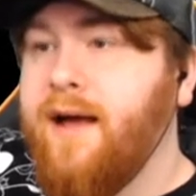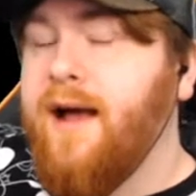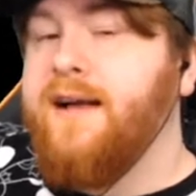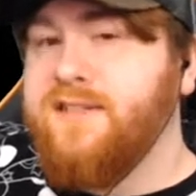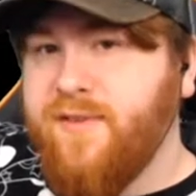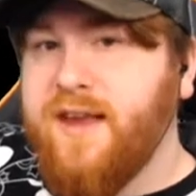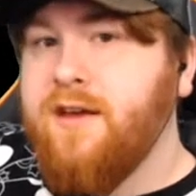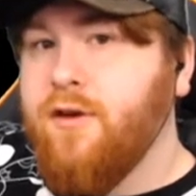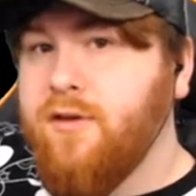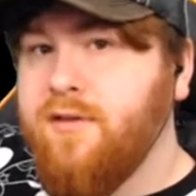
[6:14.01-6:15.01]
it is very
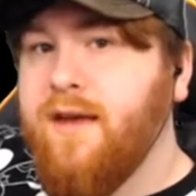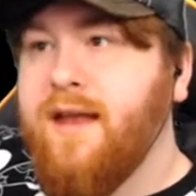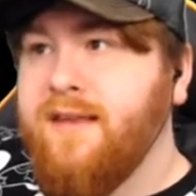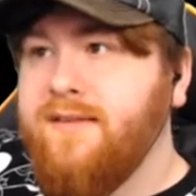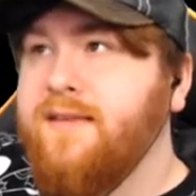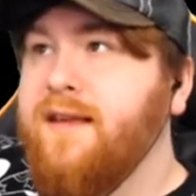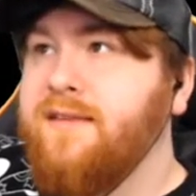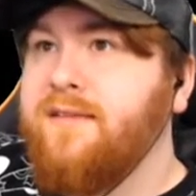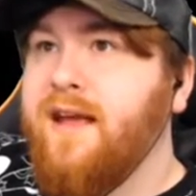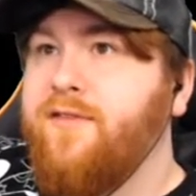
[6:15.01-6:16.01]
good, and
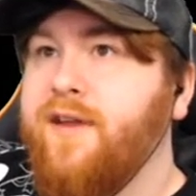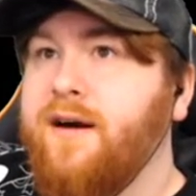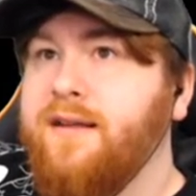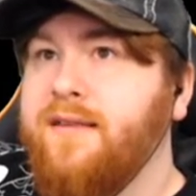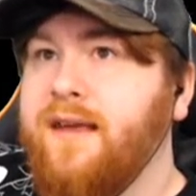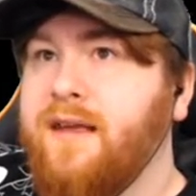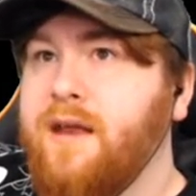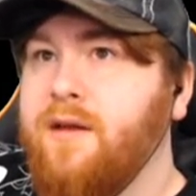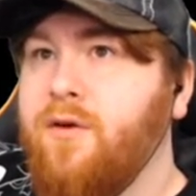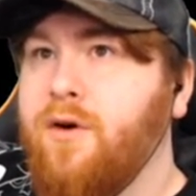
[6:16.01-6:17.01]
it's definitely
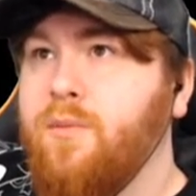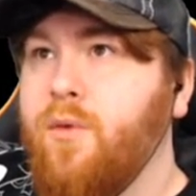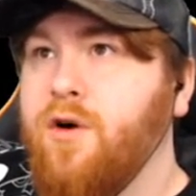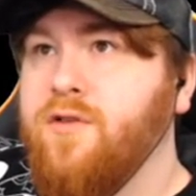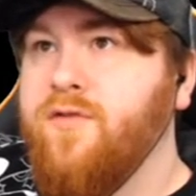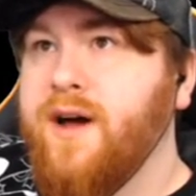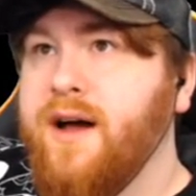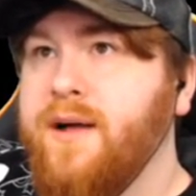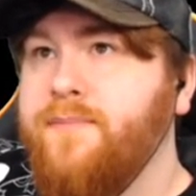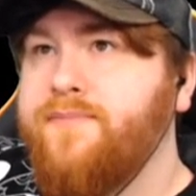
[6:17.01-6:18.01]
taken on more of a,